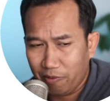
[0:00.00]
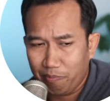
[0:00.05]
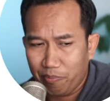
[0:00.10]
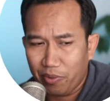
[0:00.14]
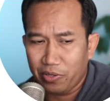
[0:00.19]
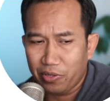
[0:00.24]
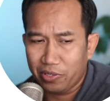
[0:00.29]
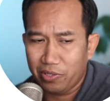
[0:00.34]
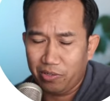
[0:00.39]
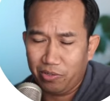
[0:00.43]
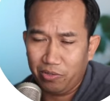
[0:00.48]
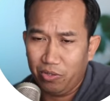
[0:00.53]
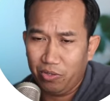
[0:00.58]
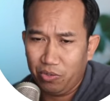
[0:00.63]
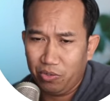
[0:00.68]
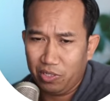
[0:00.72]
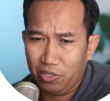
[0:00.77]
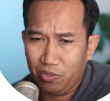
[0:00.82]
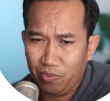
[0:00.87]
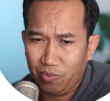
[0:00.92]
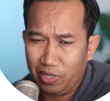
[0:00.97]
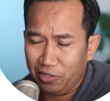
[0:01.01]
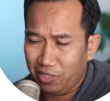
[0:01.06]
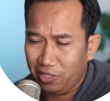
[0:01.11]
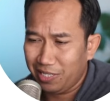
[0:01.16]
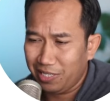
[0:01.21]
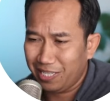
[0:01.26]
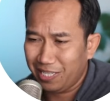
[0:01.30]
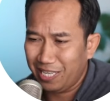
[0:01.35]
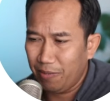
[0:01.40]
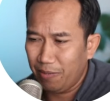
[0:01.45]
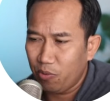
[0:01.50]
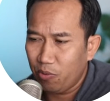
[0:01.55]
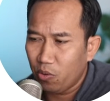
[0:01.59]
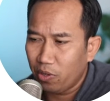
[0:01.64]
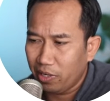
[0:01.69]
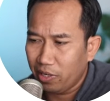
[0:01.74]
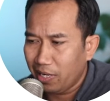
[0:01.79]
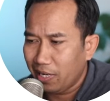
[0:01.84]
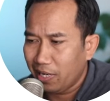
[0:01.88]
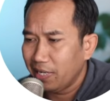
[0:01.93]
personal use as well, just to keep
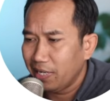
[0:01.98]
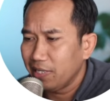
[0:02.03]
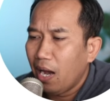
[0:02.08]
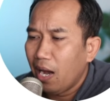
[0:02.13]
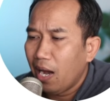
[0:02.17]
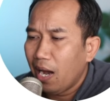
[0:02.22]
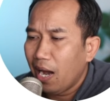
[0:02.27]
organized.